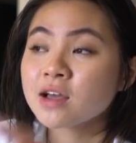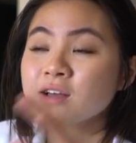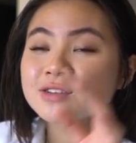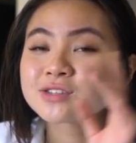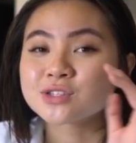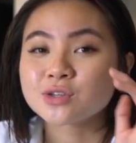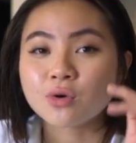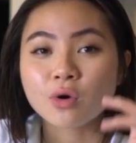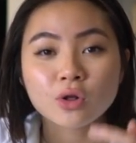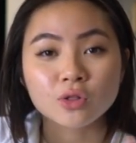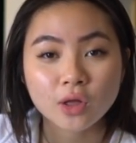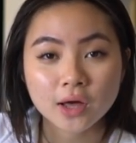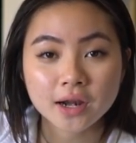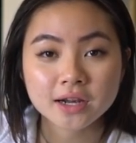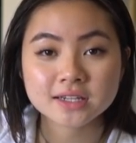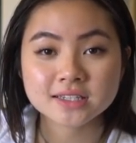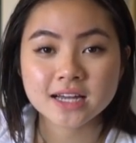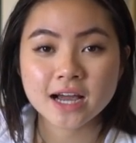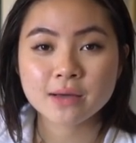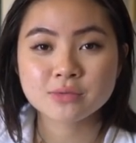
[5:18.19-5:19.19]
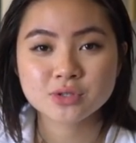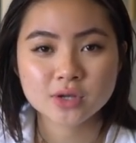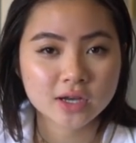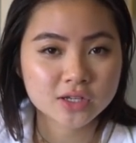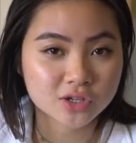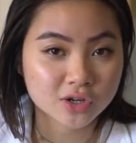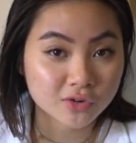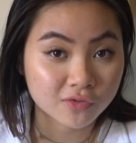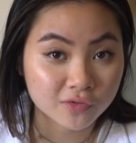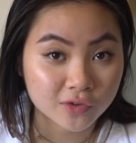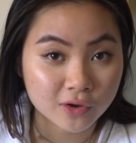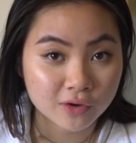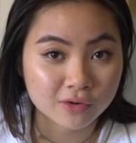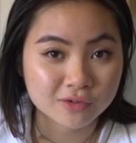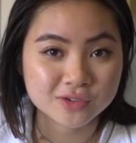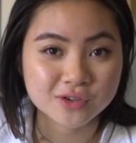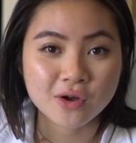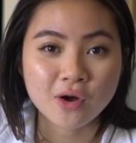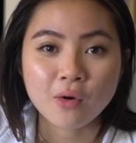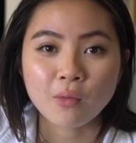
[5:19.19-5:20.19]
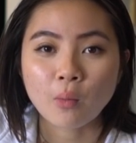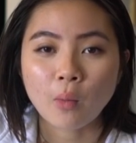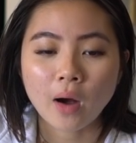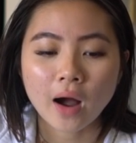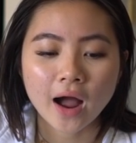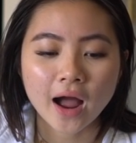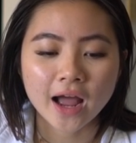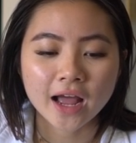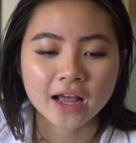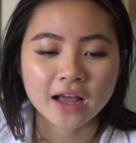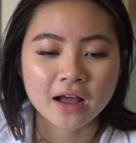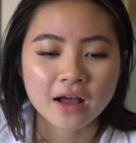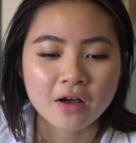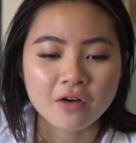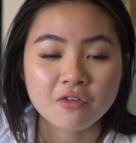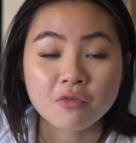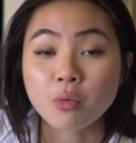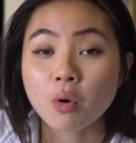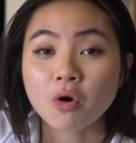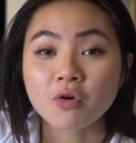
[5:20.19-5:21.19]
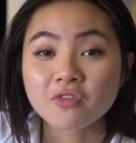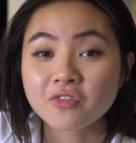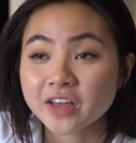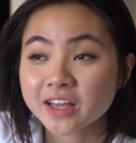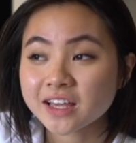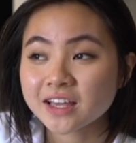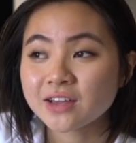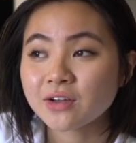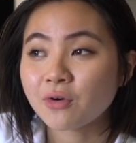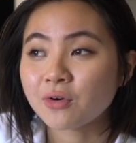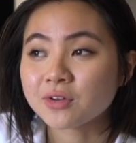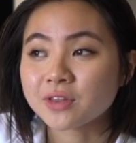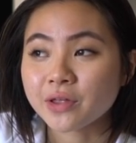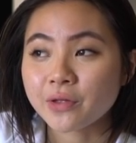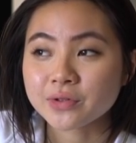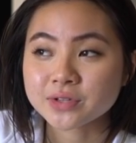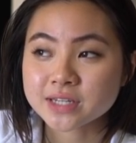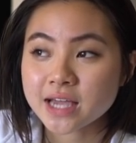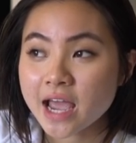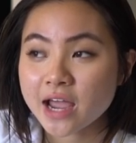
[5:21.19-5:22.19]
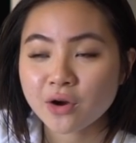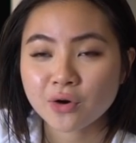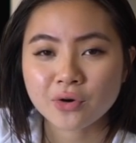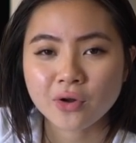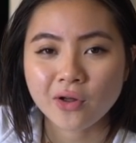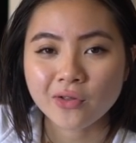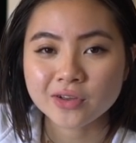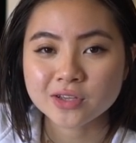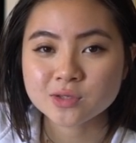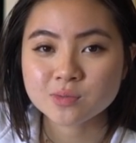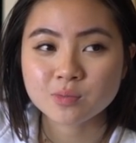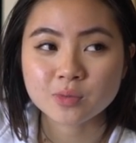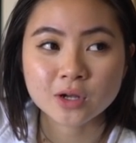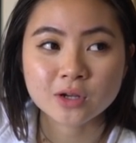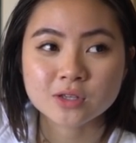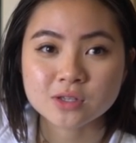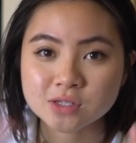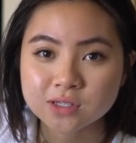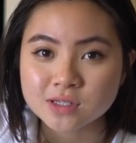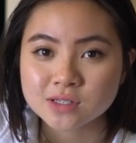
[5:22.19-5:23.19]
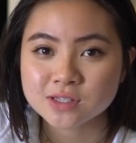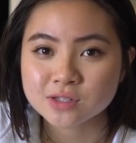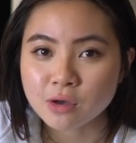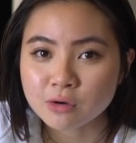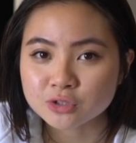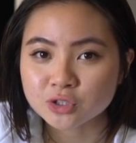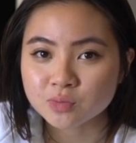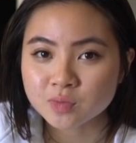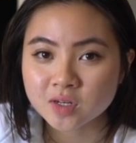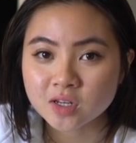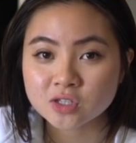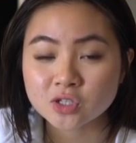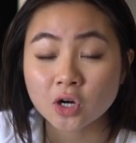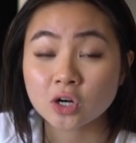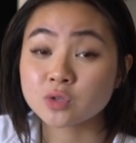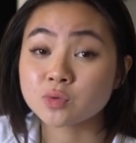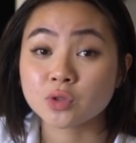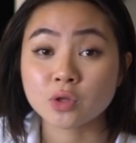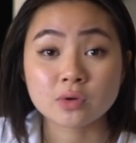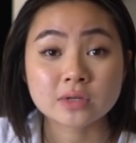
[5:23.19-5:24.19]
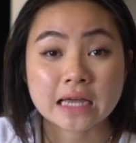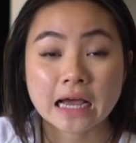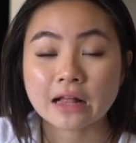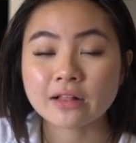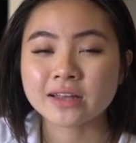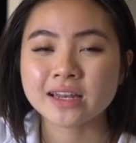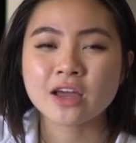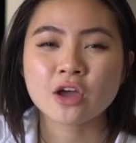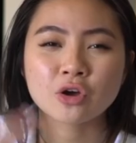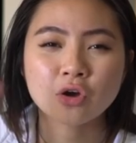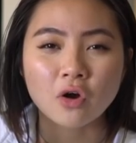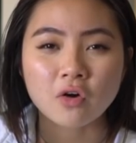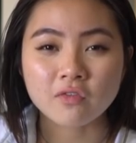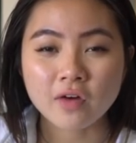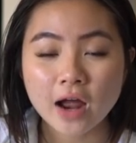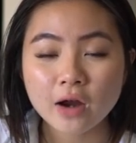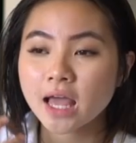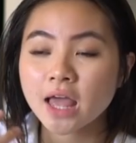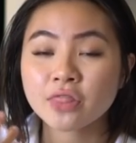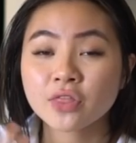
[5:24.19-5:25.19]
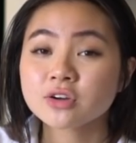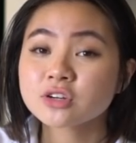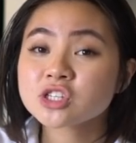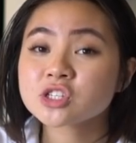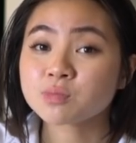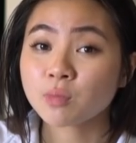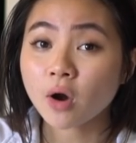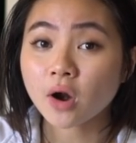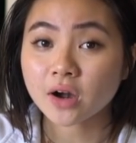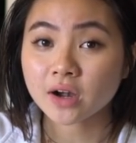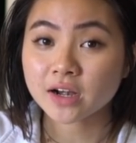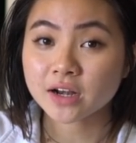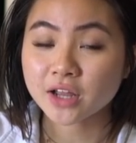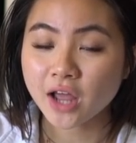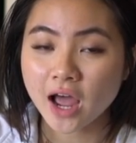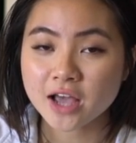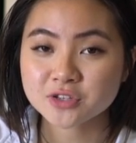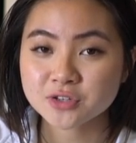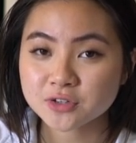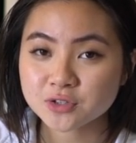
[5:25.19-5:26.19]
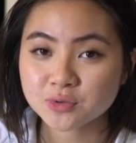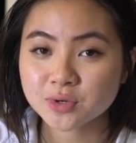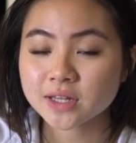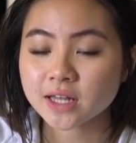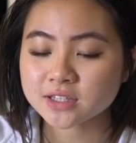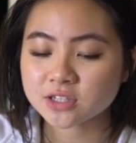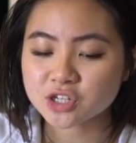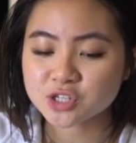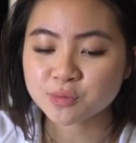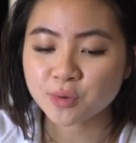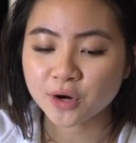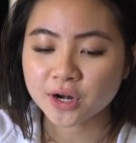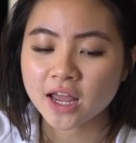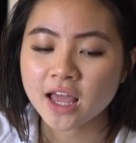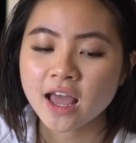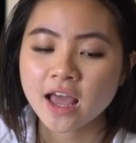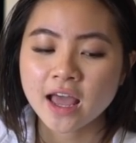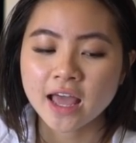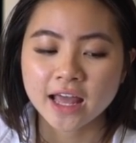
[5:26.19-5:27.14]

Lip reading: So a lot of the times you guys are confused why Whoa Vicky or Lil Tay or all these social media stars with no talent go viral. And they're smart, guys. You have to realize they're smart.